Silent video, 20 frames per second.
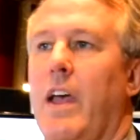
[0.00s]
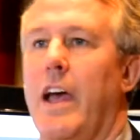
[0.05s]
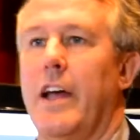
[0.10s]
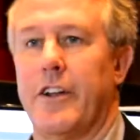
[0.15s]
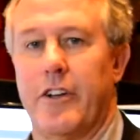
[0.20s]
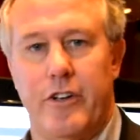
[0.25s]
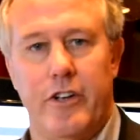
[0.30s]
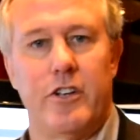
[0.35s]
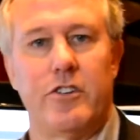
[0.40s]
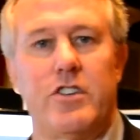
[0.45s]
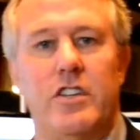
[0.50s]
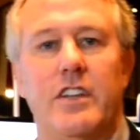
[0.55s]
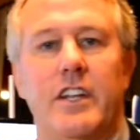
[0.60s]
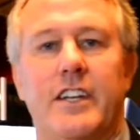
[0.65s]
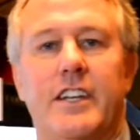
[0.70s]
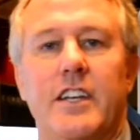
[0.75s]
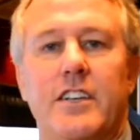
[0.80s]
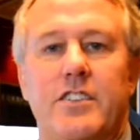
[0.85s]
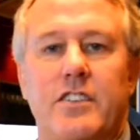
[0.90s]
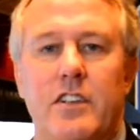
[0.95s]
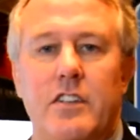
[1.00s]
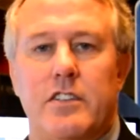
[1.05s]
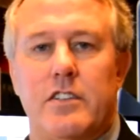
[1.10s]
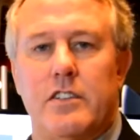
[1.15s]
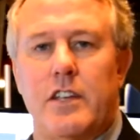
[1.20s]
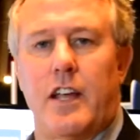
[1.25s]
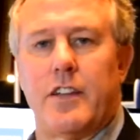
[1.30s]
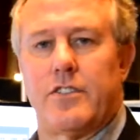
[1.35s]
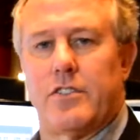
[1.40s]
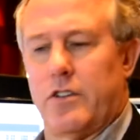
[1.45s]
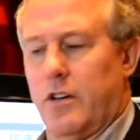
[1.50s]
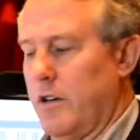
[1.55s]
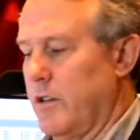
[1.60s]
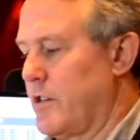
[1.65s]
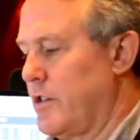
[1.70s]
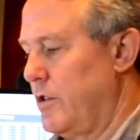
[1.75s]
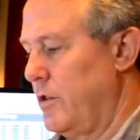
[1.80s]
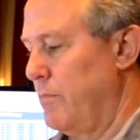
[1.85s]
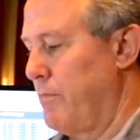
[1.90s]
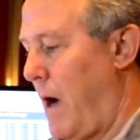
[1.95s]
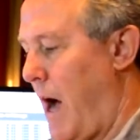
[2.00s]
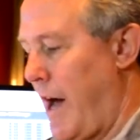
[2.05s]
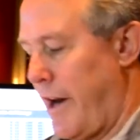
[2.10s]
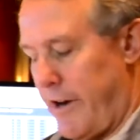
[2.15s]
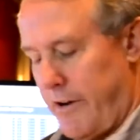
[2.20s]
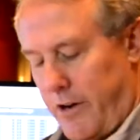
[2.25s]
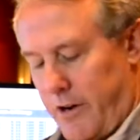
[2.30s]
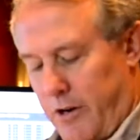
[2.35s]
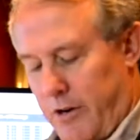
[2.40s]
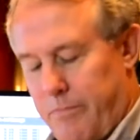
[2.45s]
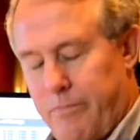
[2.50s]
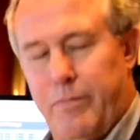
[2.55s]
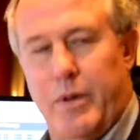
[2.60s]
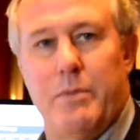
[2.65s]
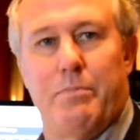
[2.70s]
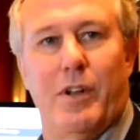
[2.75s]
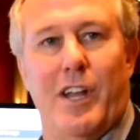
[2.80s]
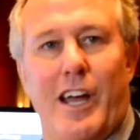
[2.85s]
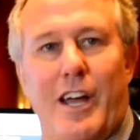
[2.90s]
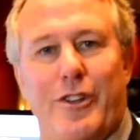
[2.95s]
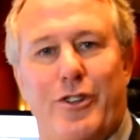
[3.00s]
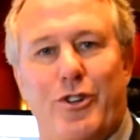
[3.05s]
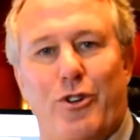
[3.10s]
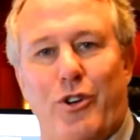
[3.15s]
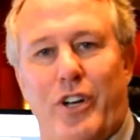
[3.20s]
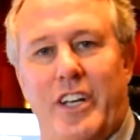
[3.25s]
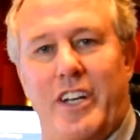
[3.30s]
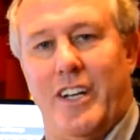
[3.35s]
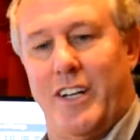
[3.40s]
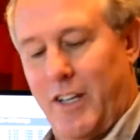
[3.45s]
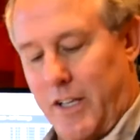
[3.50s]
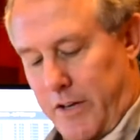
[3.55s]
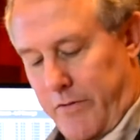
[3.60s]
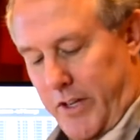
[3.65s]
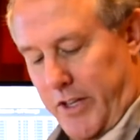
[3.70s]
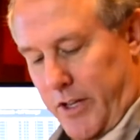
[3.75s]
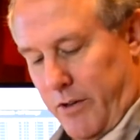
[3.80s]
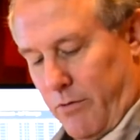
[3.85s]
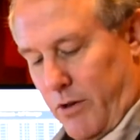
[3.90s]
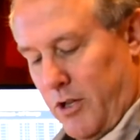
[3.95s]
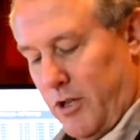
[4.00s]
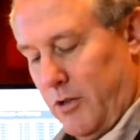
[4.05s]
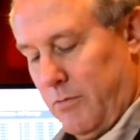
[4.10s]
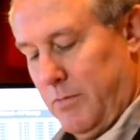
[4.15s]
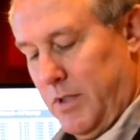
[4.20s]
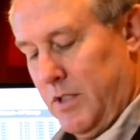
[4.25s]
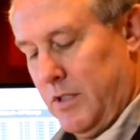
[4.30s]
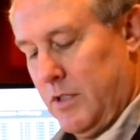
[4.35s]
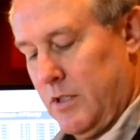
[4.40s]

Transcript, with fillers: And it's using the distance sensor to monitor people entering and leaving the room.